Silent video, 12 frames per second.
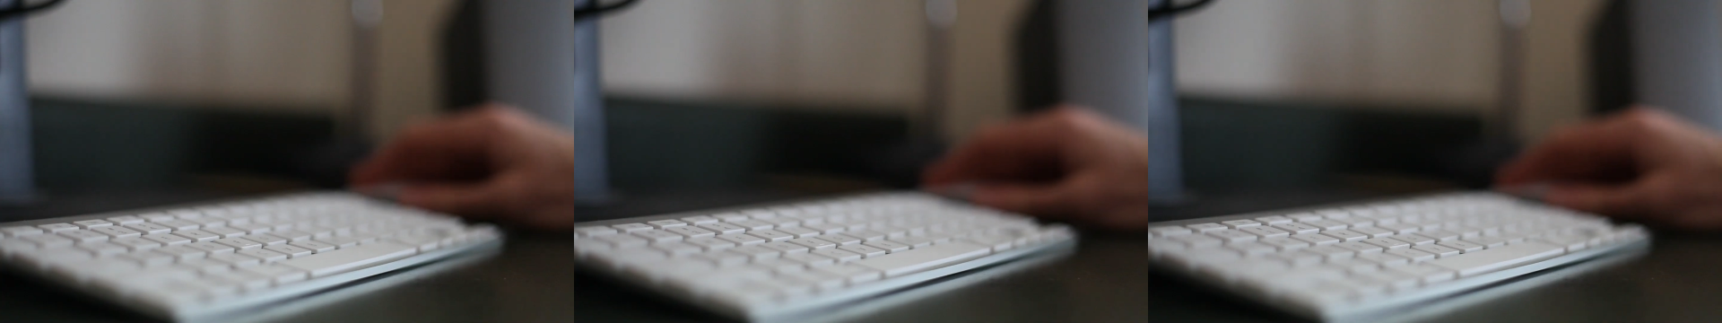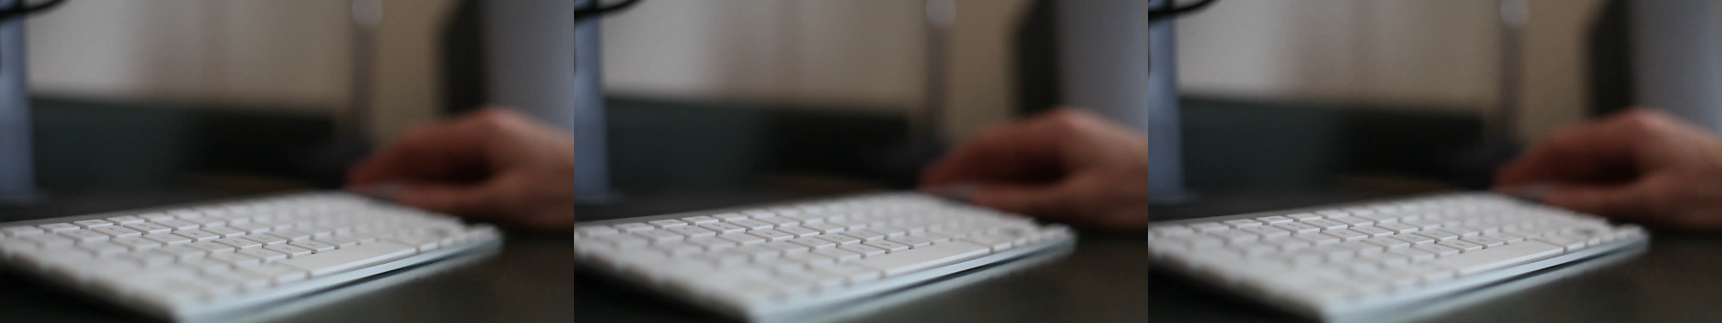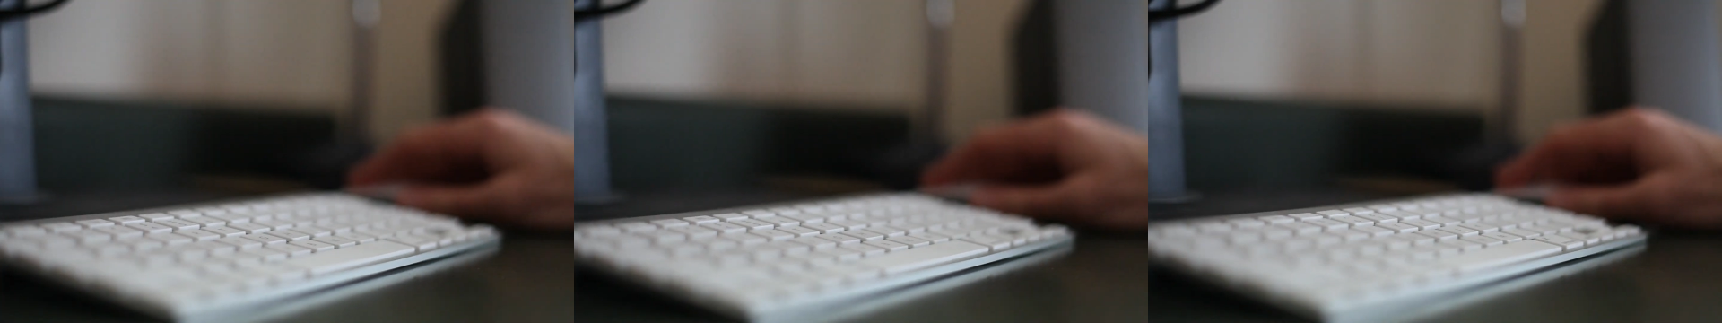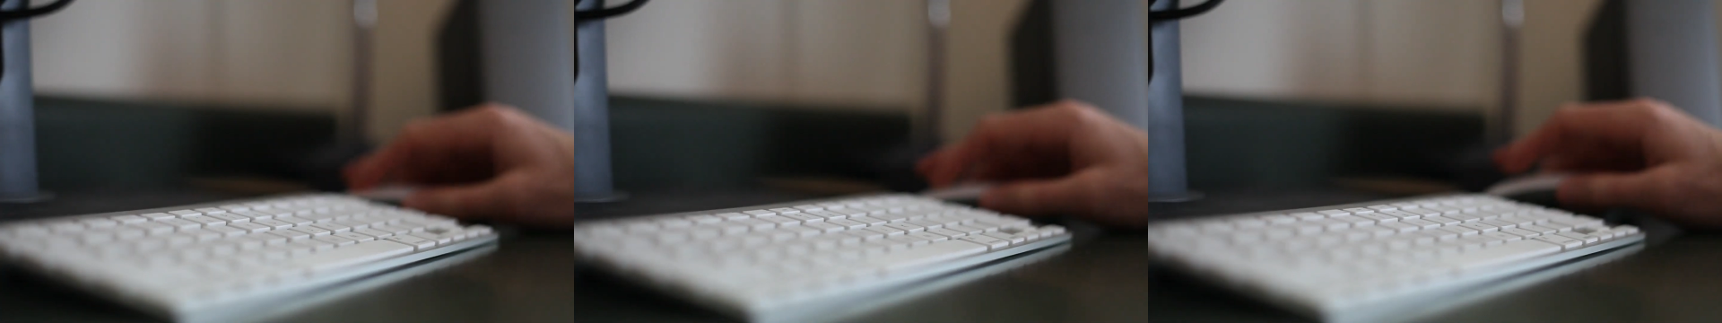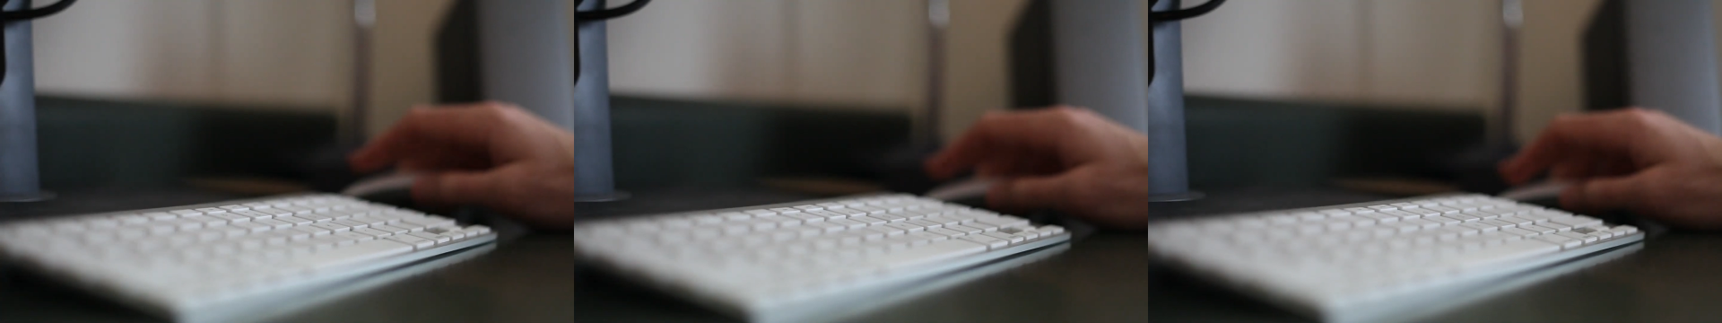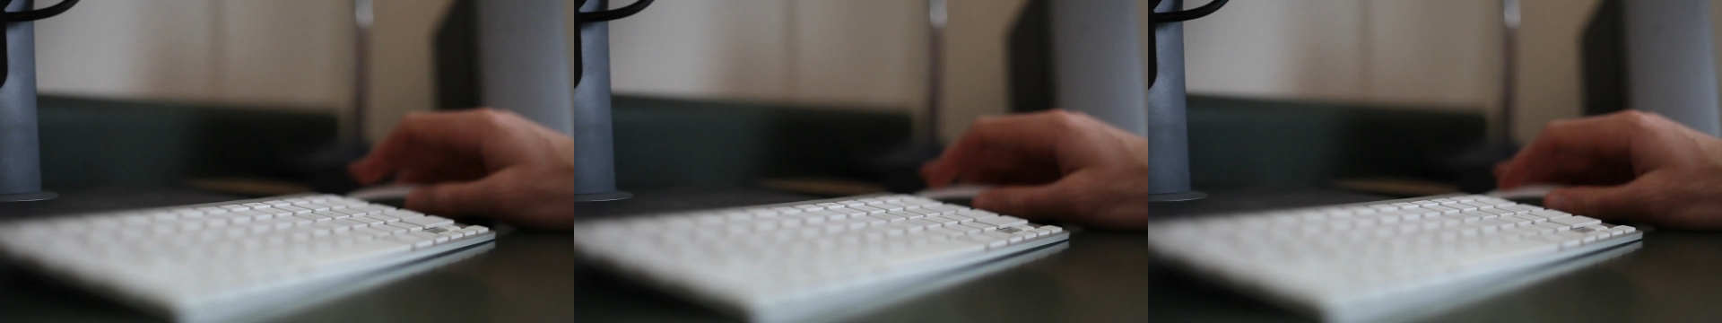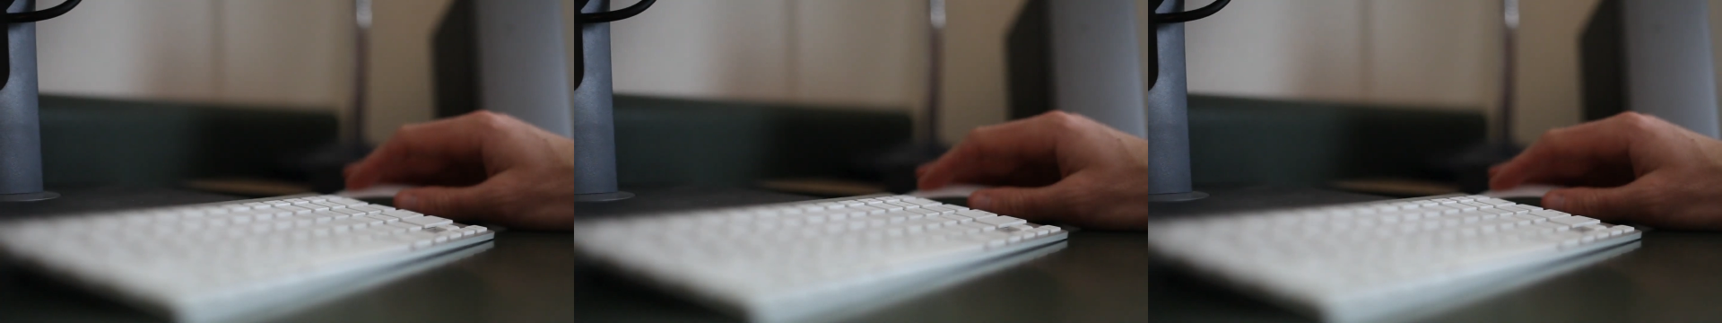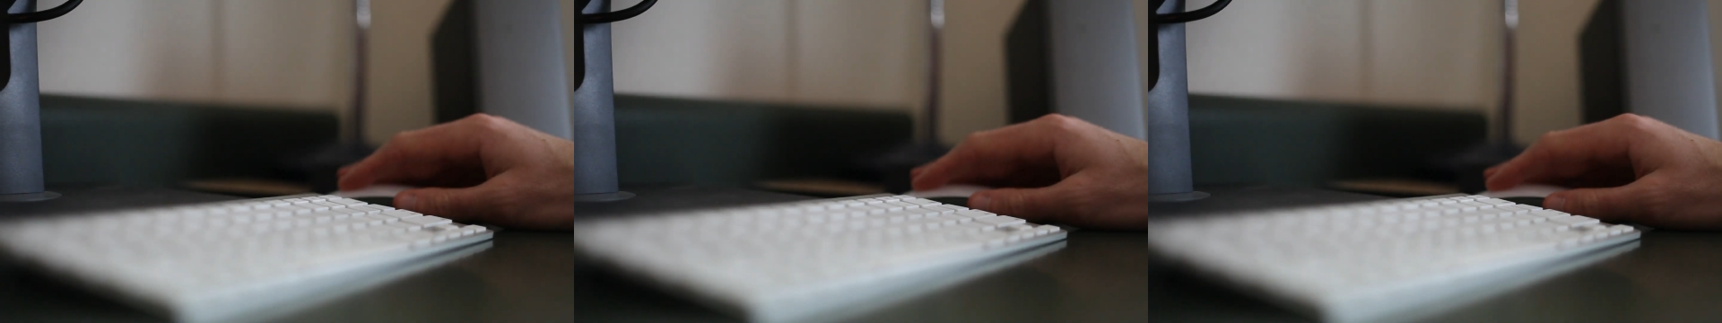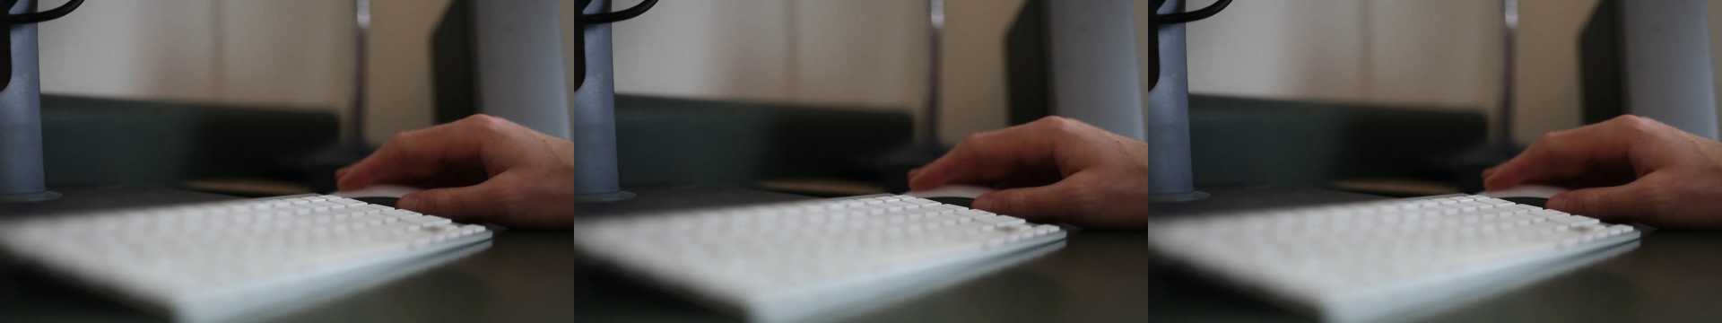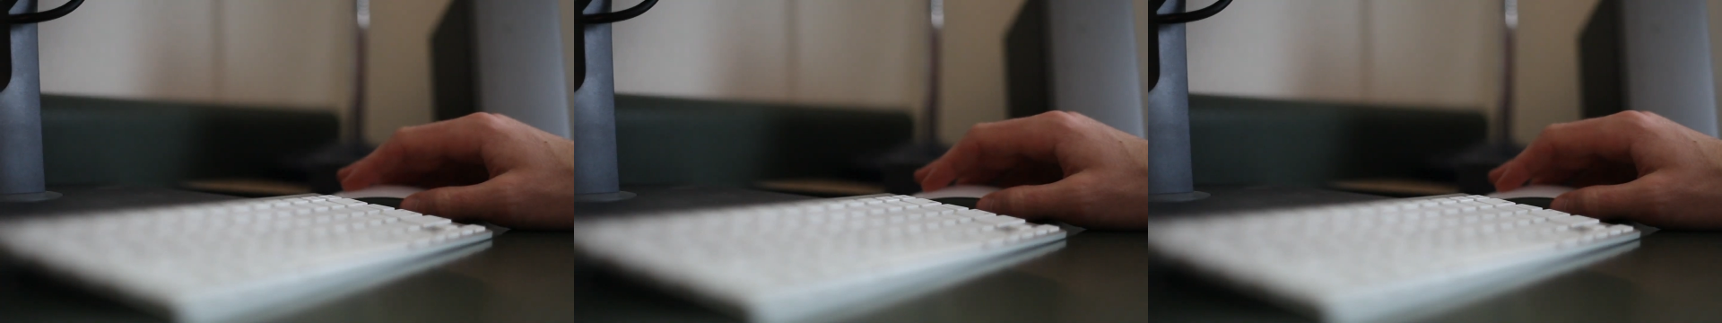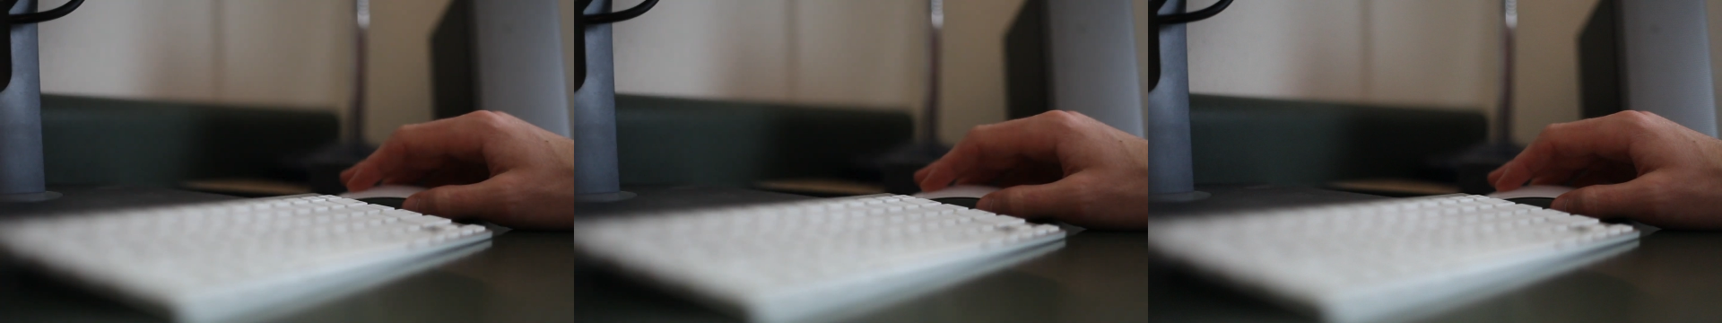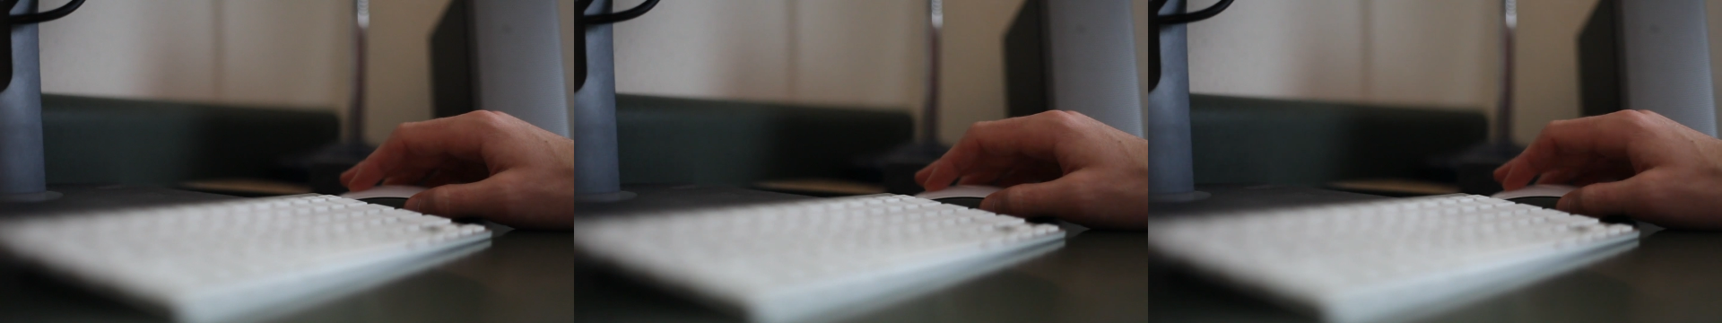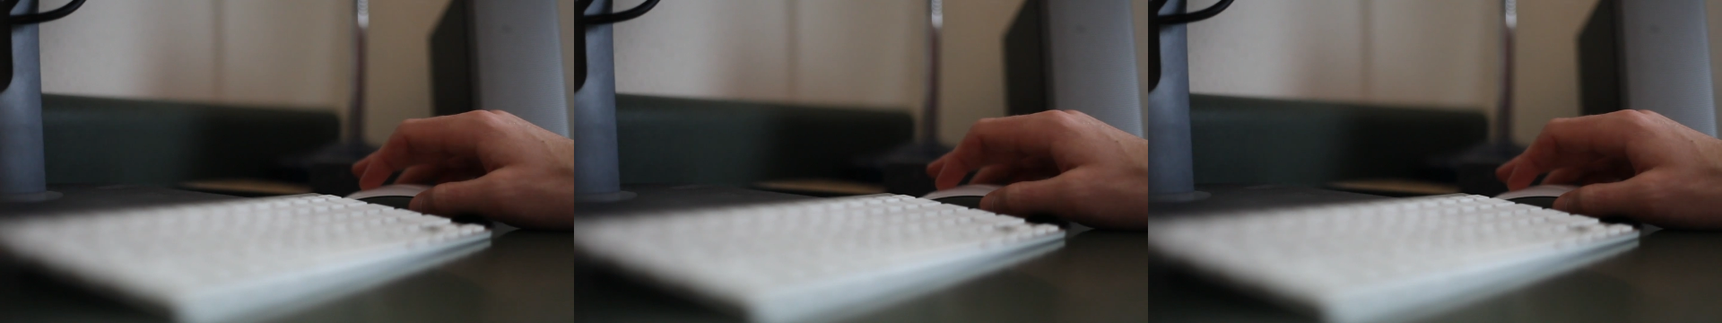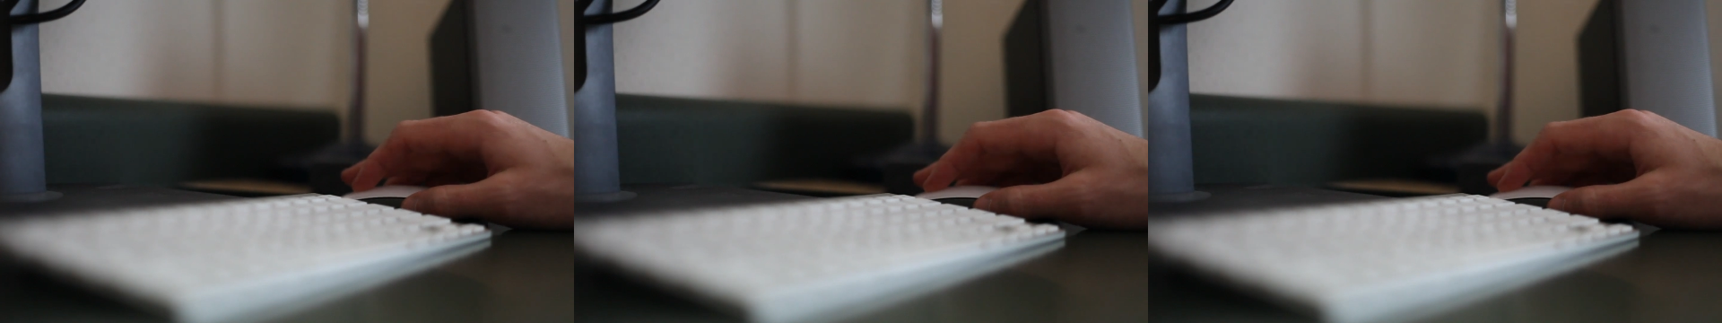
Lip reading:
[unreadable: no face in view]